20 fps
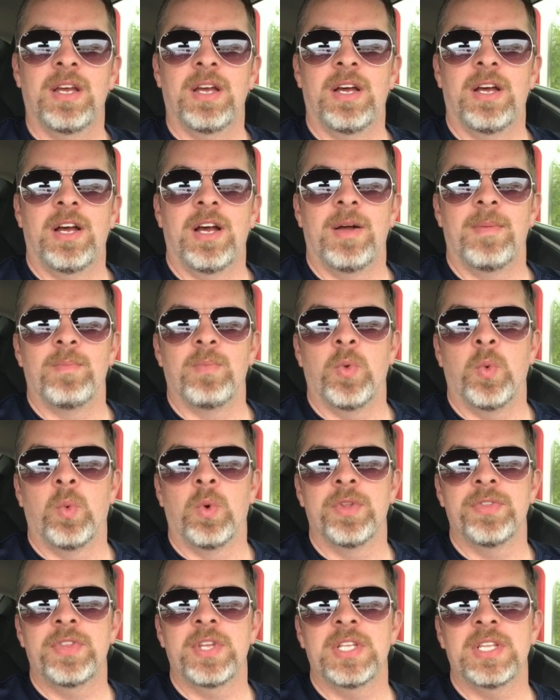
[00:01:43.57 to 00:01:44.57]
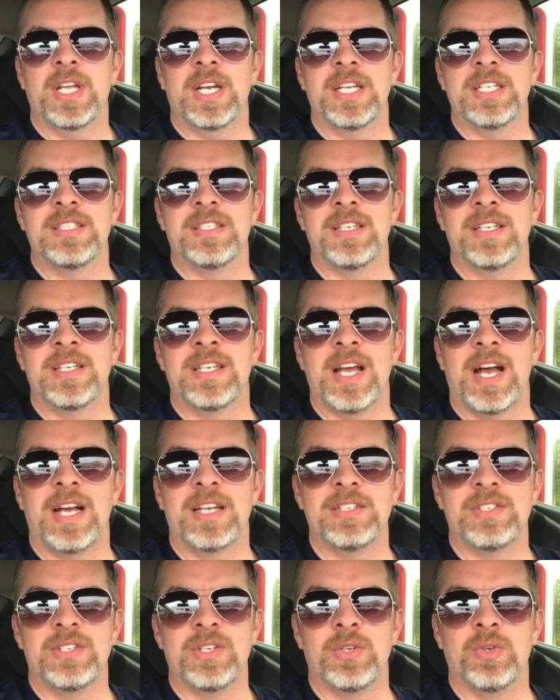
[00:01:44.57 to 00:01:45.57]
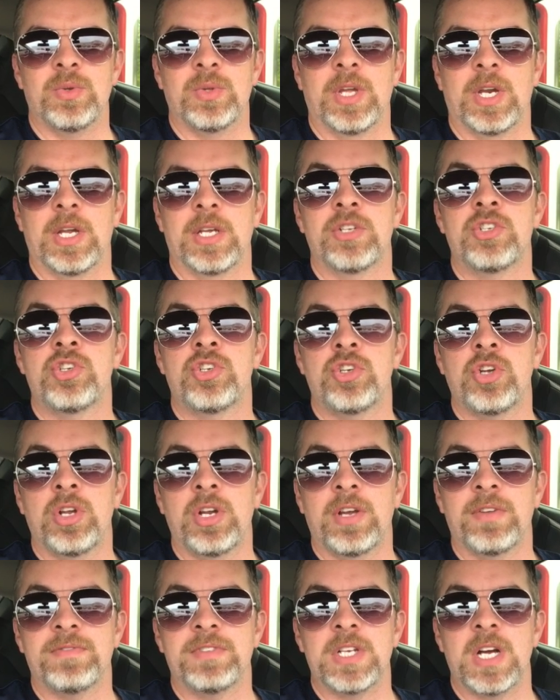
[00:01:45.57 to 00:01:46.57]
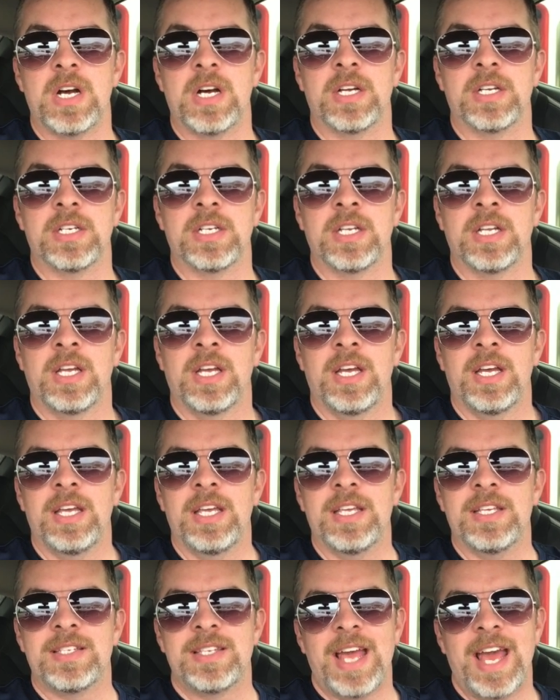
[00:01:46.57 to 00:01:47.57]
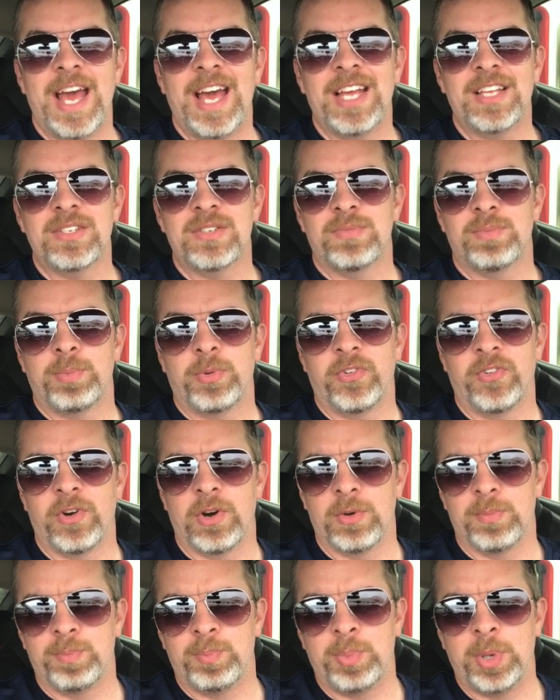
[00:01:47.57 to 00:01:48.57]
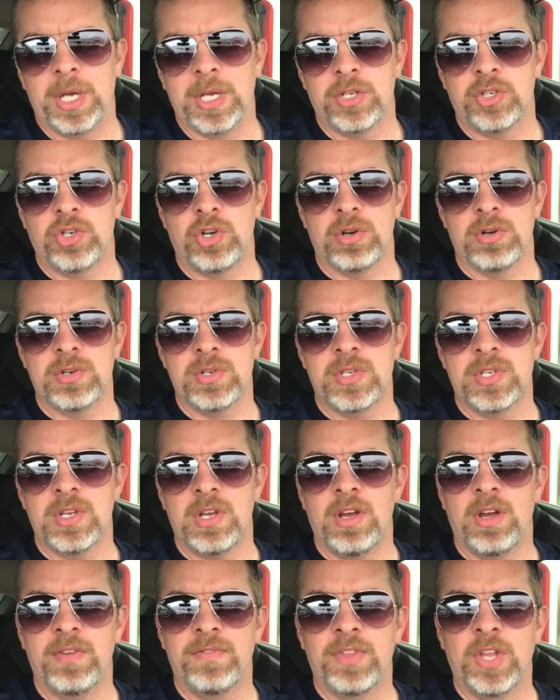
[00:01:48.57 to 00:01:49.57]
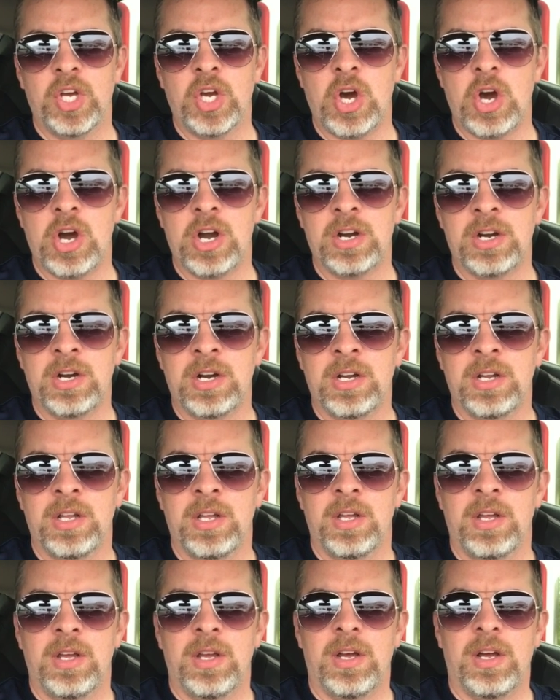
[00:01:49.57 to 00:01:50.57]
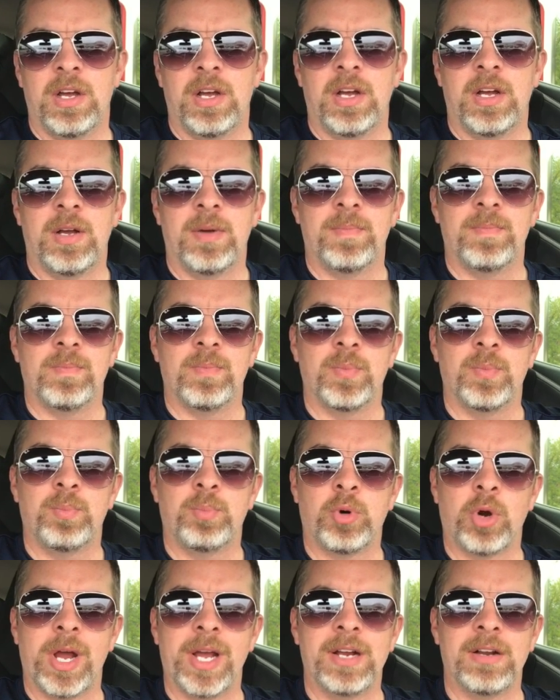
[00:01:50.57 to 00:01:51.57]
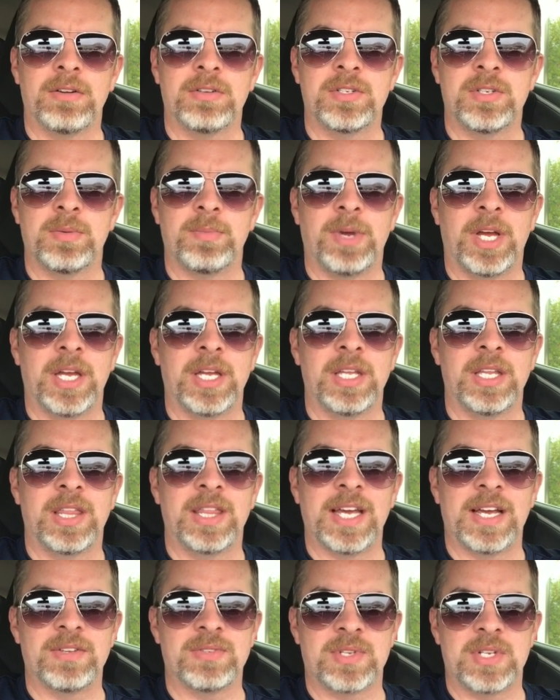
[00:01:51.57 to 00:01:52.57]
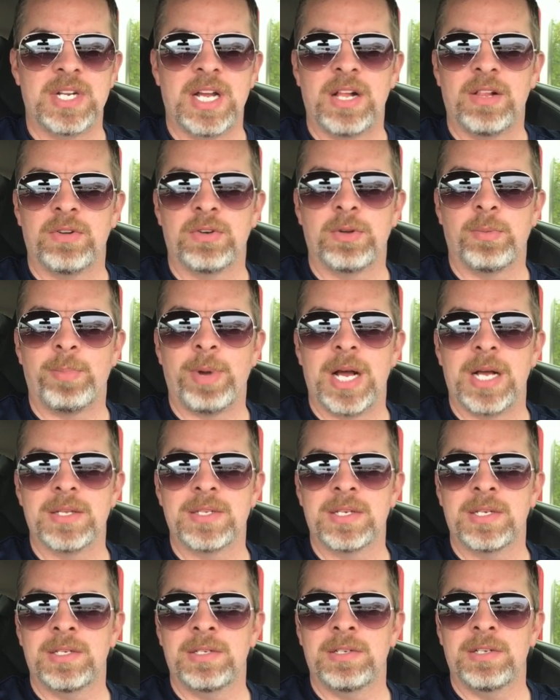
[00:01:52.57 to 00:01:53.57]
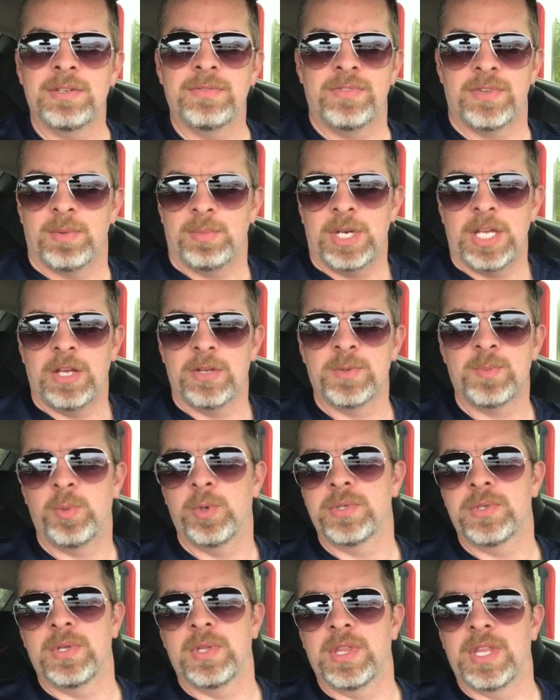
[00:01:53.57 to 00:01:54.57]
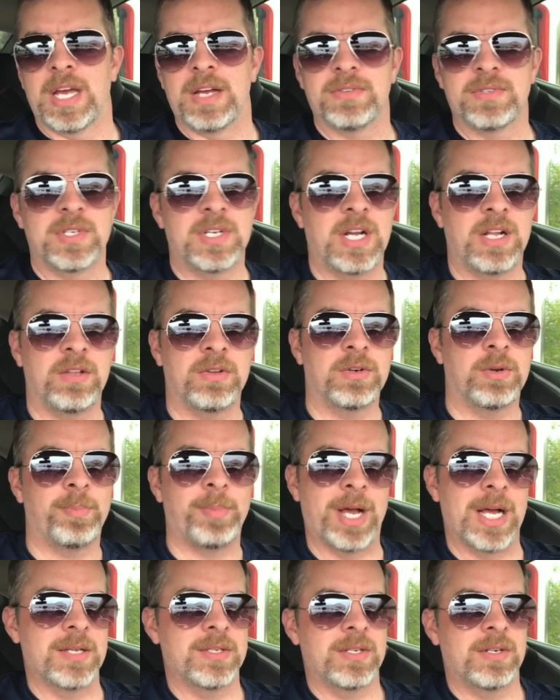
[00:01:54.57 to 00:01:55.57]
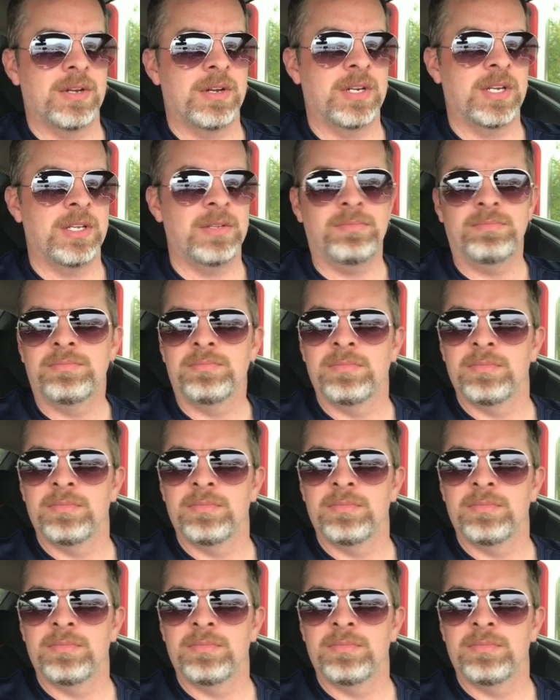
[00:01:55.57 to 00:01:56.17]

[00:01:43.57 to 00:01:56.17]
um, one thing that I did not do that I should have done is asked for pictures of the car um, prior to my $1,000 deposit. And if somebody else puts a $1,000 deposit on it,